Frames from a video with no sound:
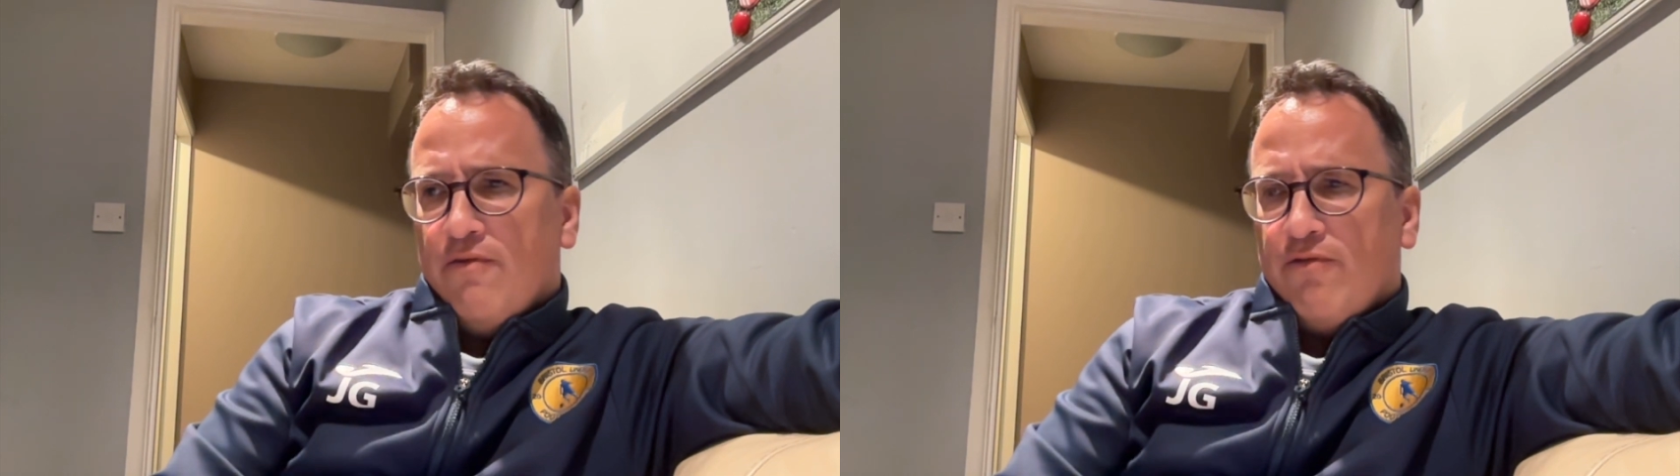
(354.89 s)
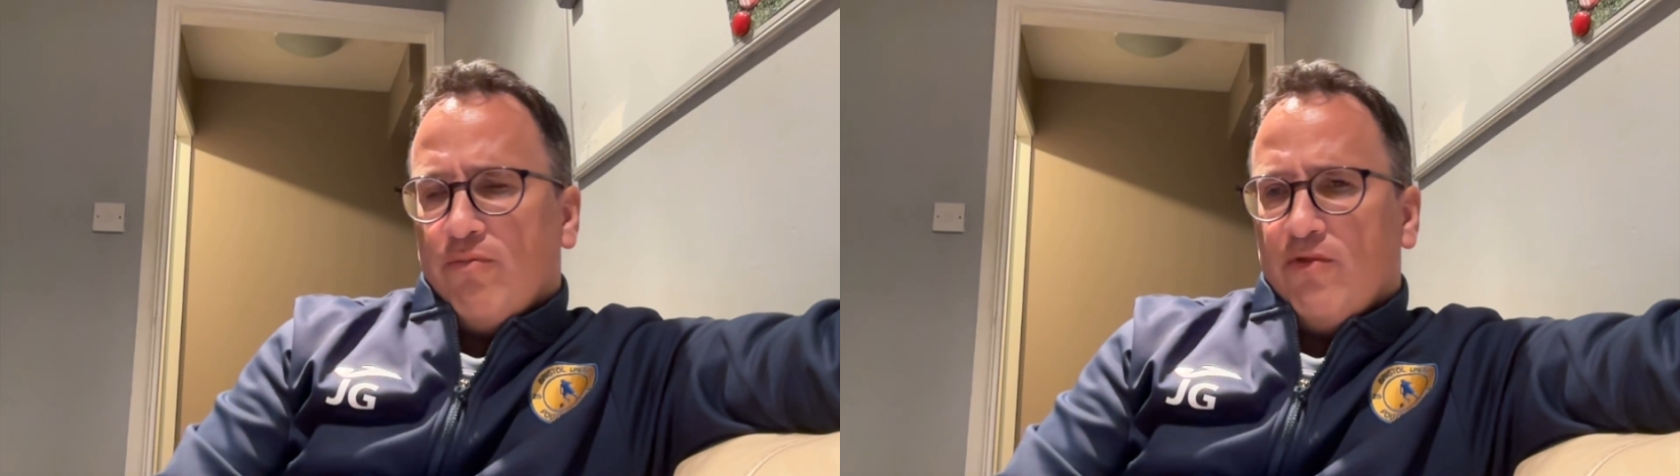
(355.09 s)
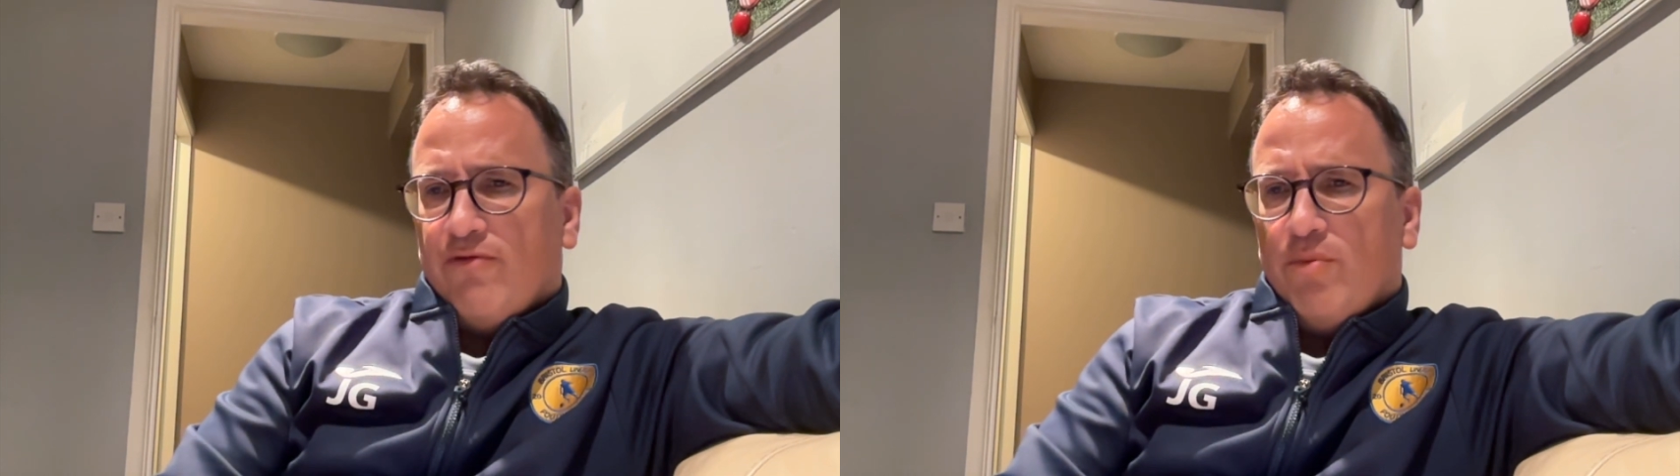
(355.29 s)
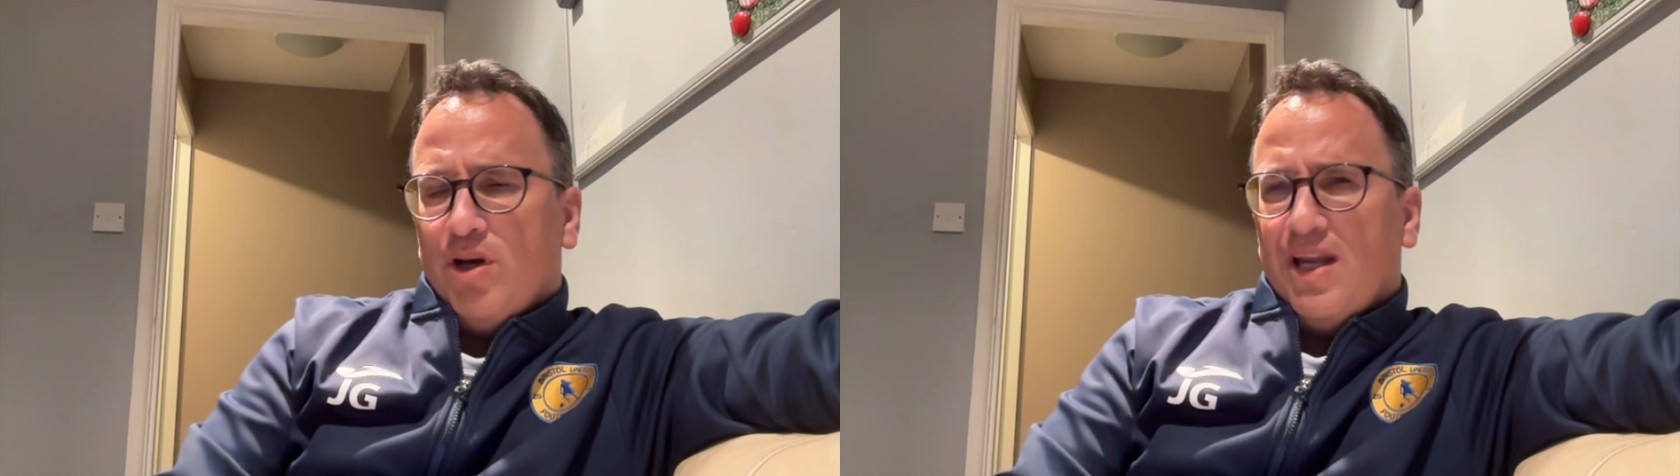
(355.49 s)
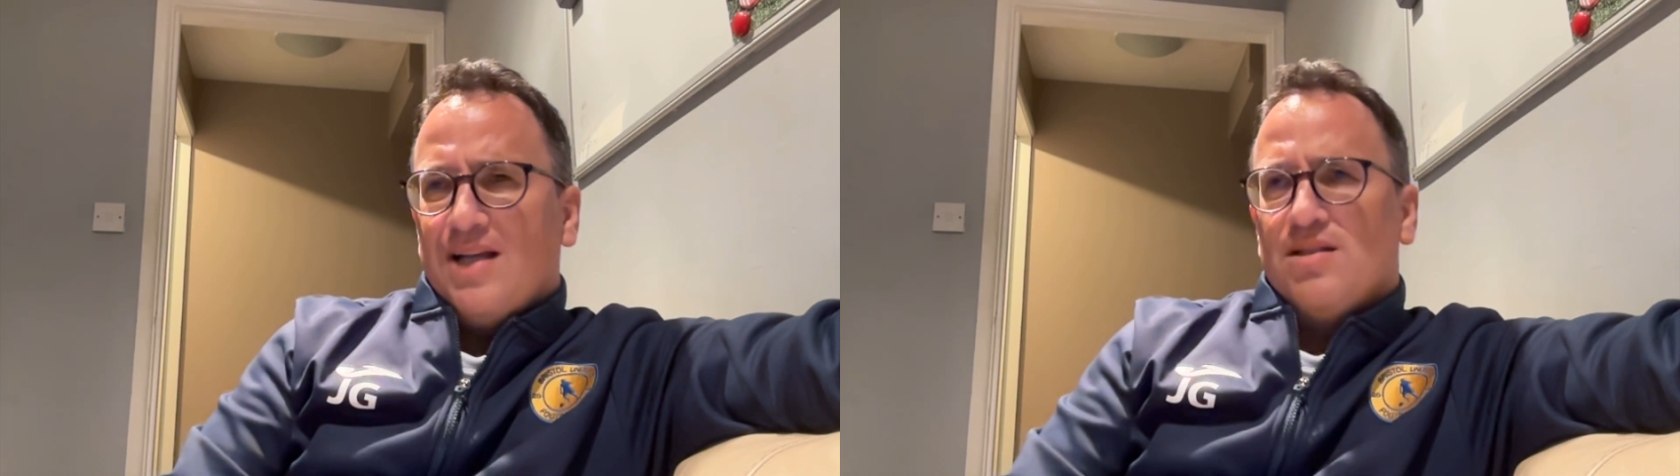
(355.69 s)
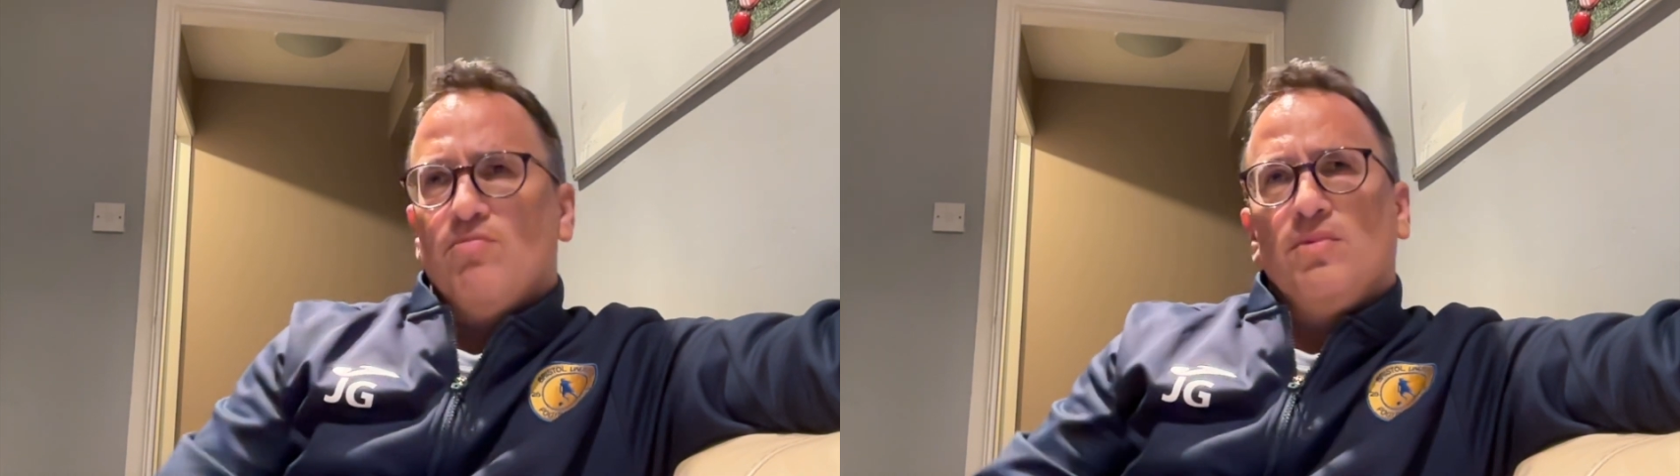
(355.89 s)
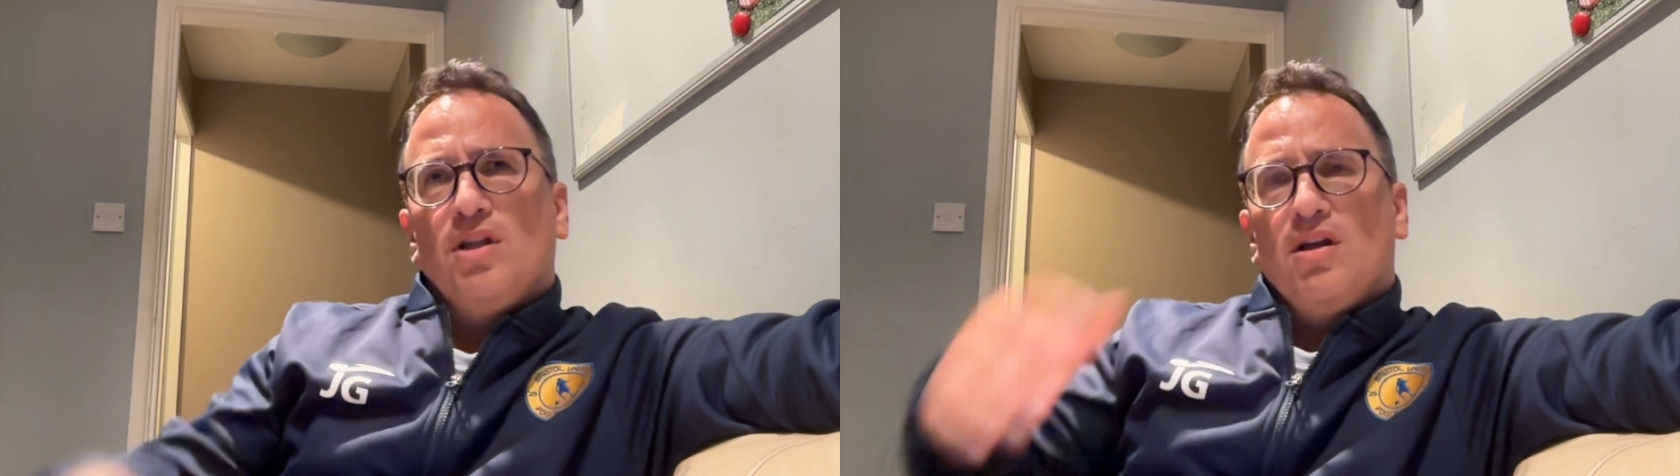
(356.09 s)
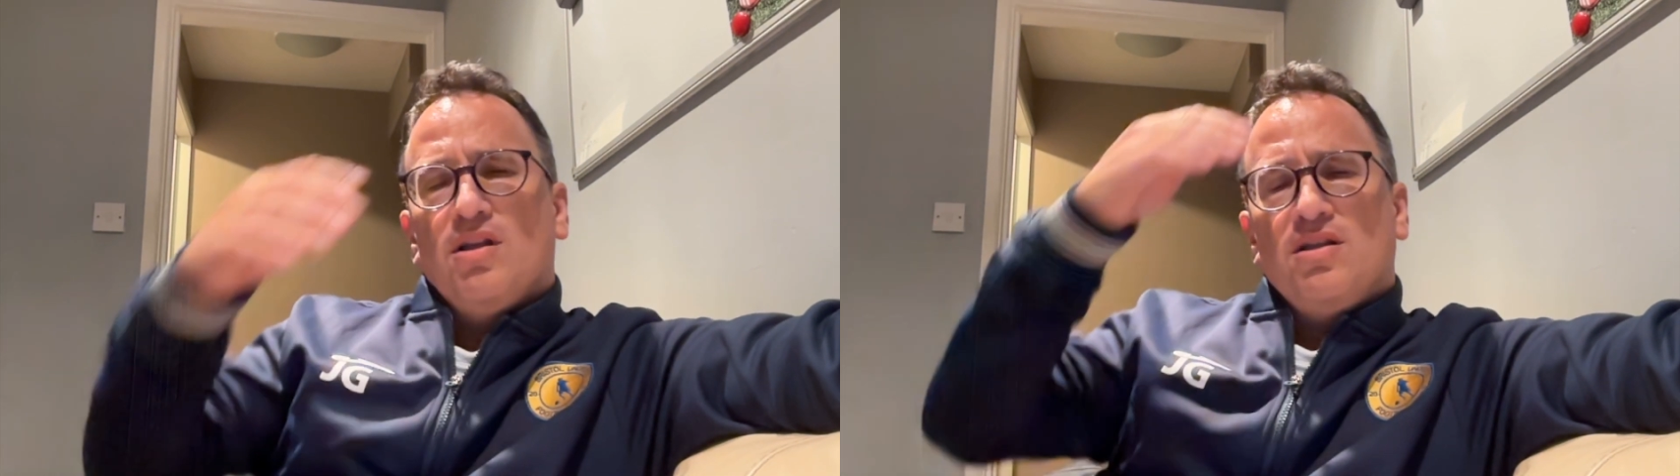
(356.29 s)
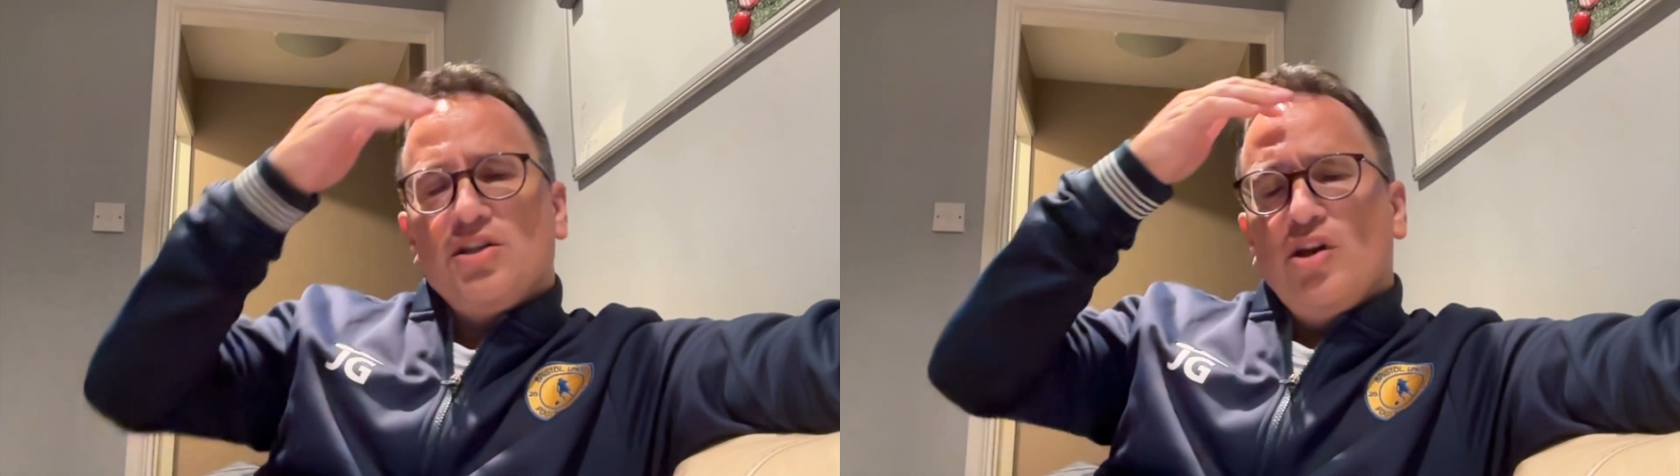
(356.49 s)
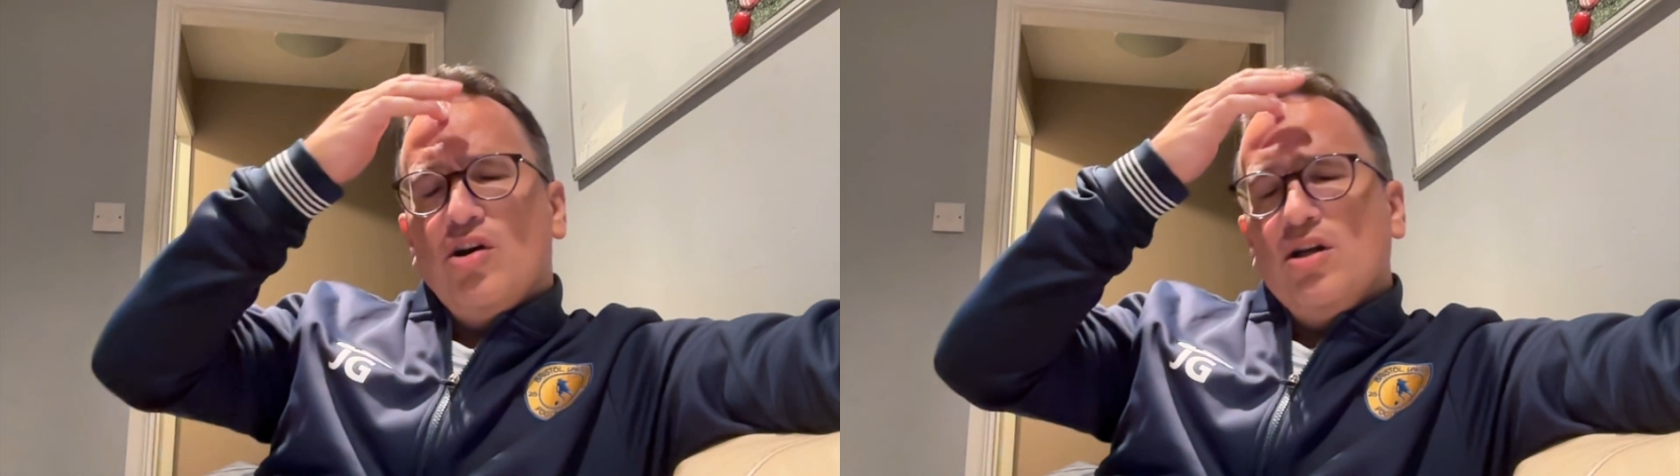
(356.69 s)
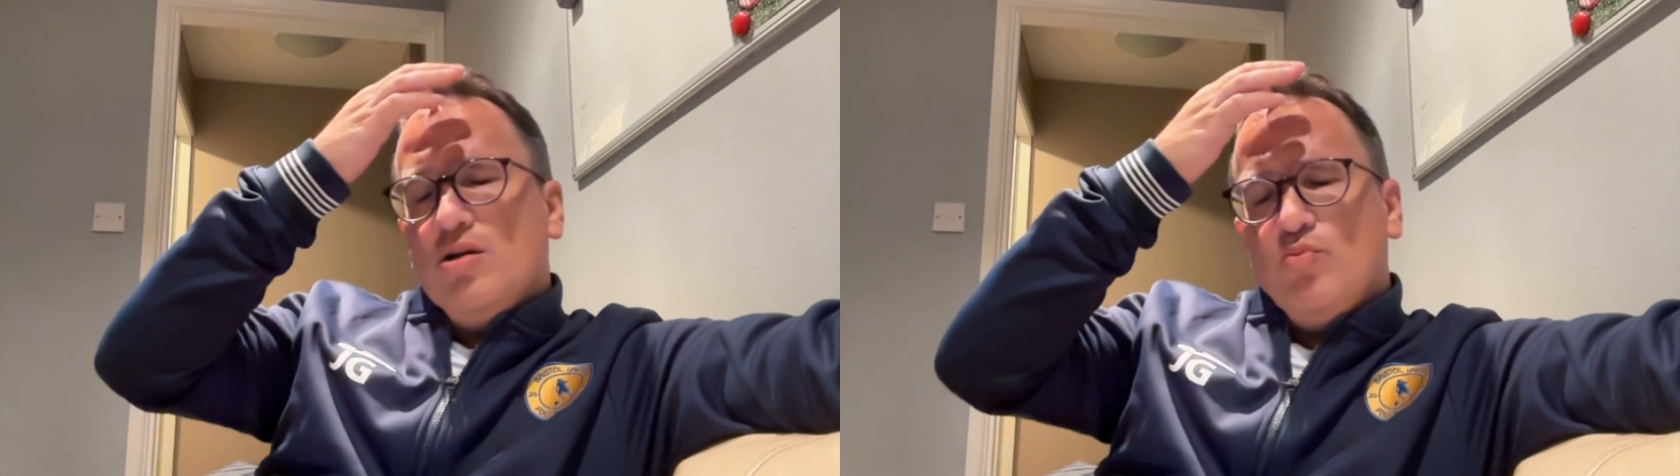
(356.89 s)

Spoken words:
for my lads tonight,